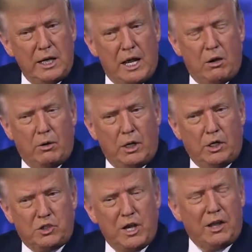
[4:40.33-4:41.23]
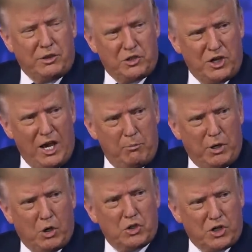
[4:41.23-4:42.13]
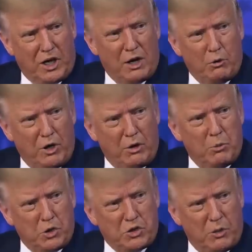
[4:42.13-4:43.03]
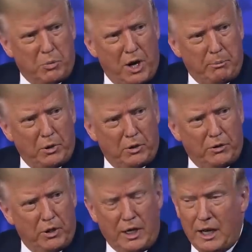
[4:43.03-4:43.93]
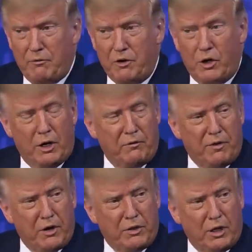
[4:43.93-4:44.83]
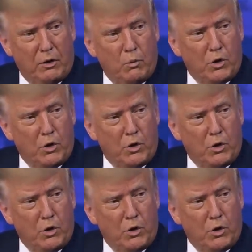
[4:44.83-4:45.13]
Now, it's not the same because I got rid of the most unpopular thing and a very unfair thing.